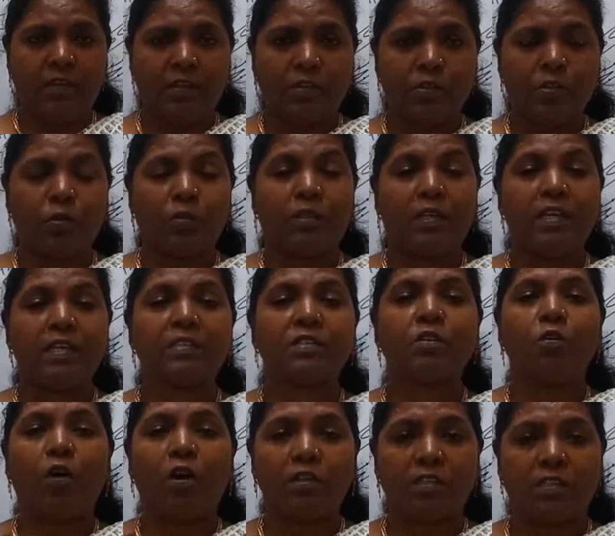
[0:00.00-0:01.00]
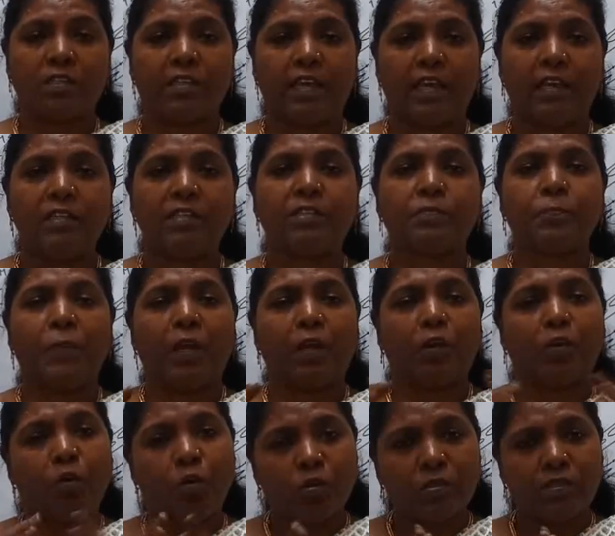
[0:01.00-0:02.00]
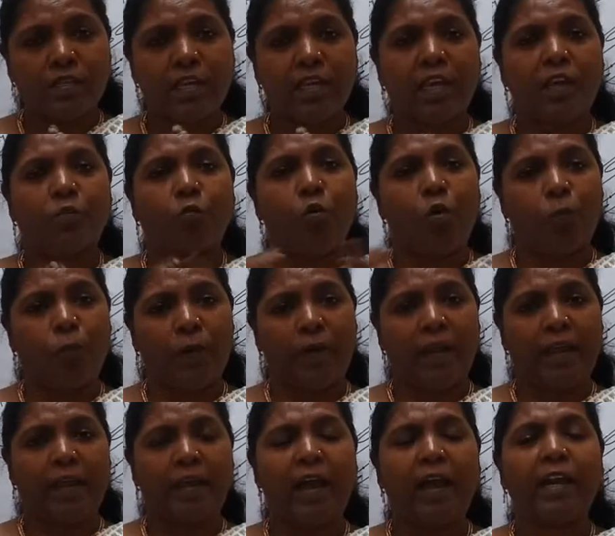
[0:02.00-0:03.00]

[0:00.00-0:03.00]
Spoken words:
So these God cells, by closing and opening,